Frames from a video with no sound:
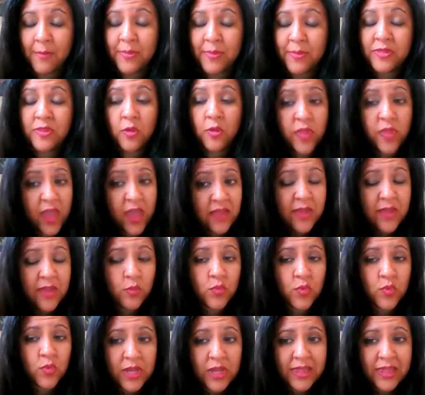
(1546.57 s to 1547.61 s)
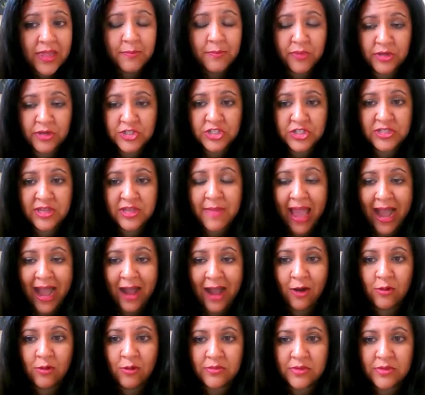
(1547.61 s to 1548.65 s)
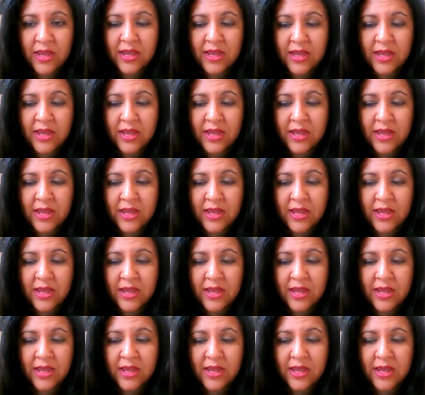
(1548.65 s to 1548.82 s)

but the thing that really pushed them out